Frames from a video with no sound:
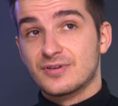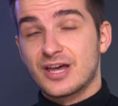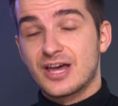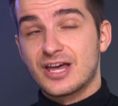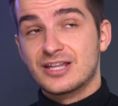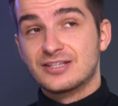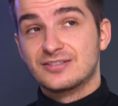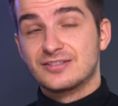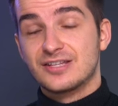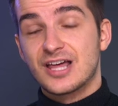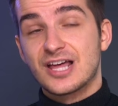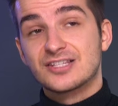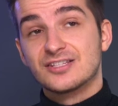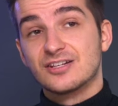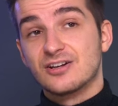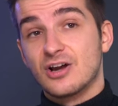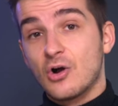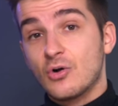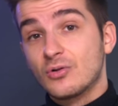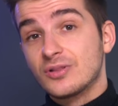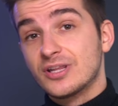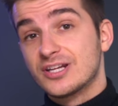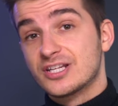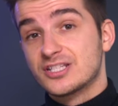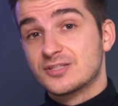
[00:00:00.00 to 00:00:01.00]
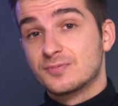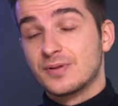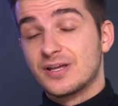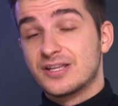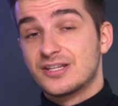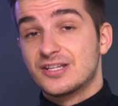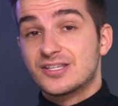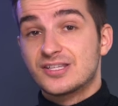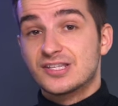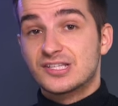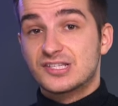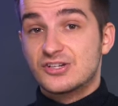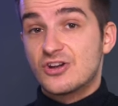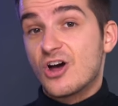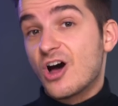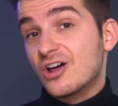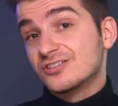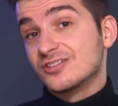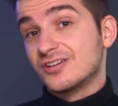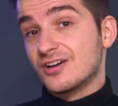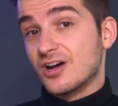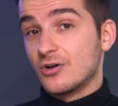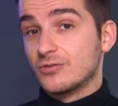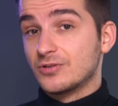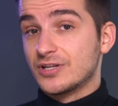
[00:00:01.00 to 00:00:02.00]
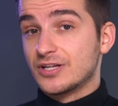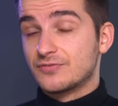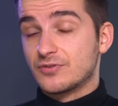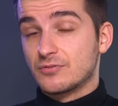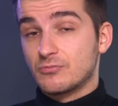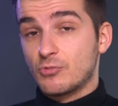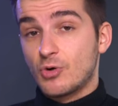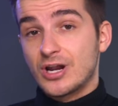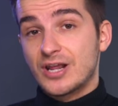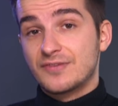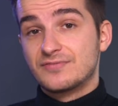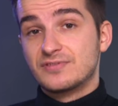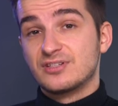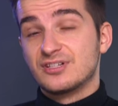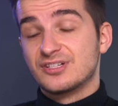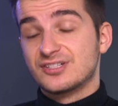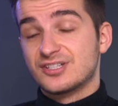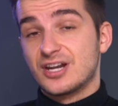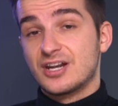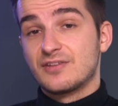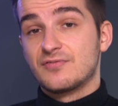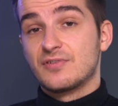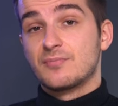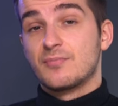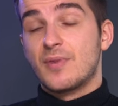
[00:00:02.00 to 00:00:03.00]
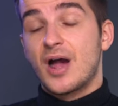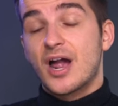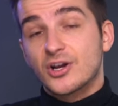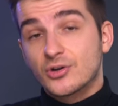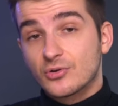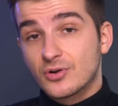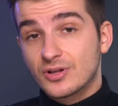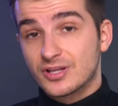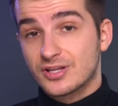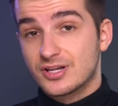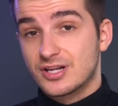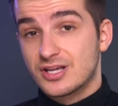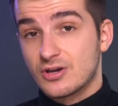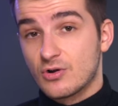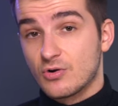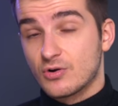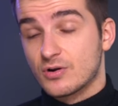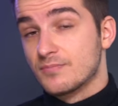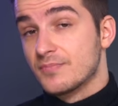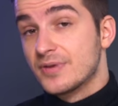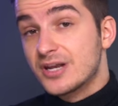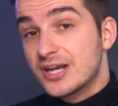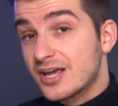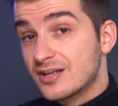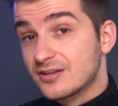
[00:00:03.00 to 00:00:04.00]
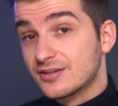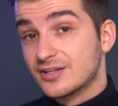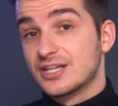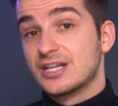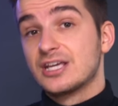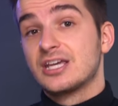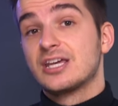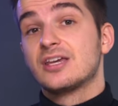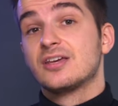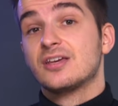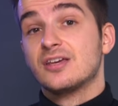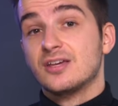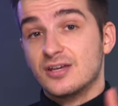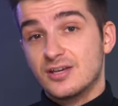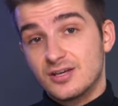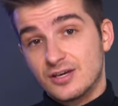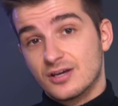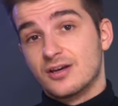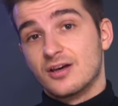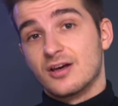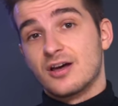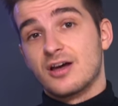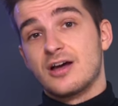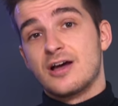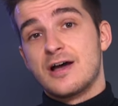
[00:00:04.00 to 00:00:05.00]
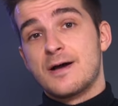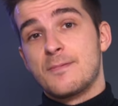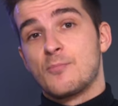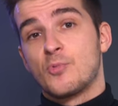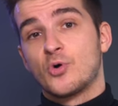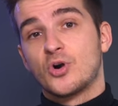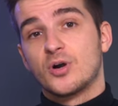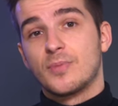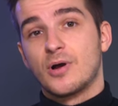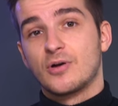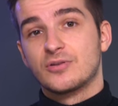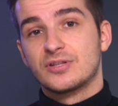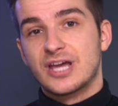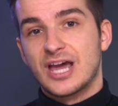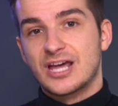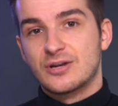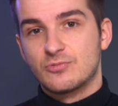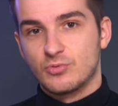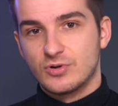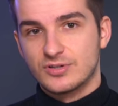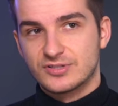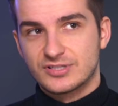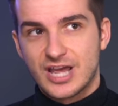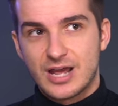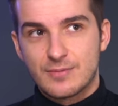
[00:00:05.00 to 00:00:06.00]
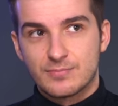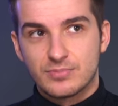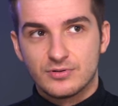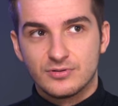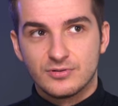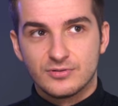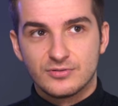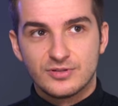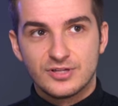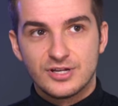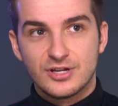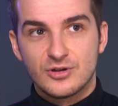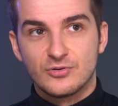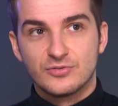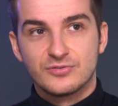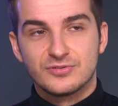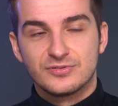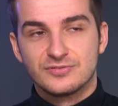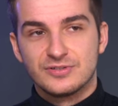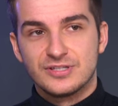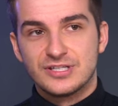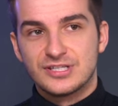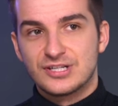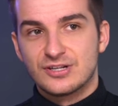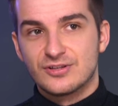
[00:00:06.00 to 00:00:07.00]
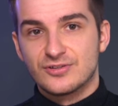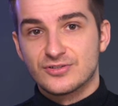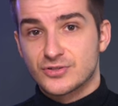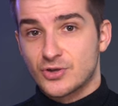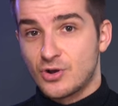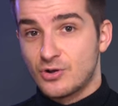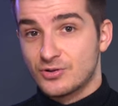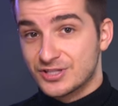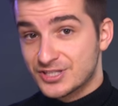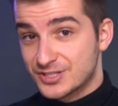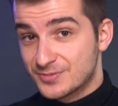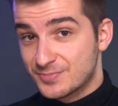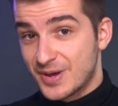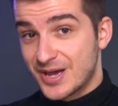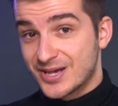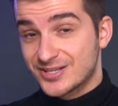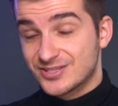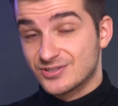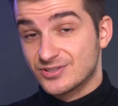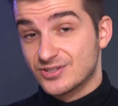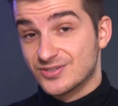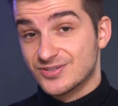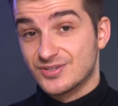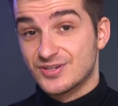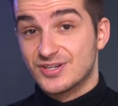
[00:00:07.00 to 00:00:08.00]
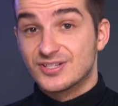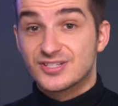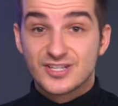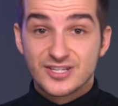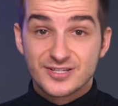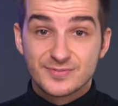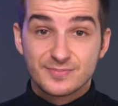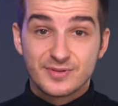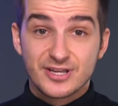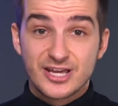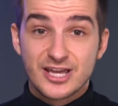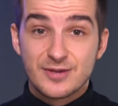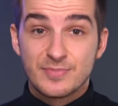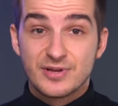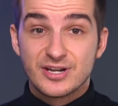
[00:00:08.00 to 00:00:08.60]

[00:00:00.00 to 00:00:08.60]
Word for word: And that's an OLED display. This is not an OLED. From what I've seen, it's not even micro L E D or mini L E D. Uh, more about that once Apple, you know, details all the specs in terms of this display.